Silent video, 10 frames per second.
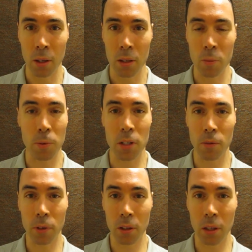
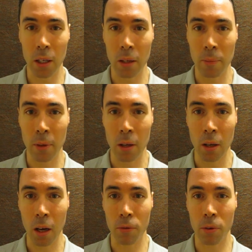Specifically,
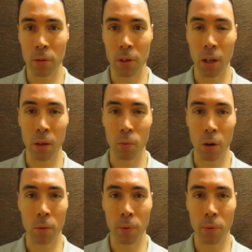I've heard that water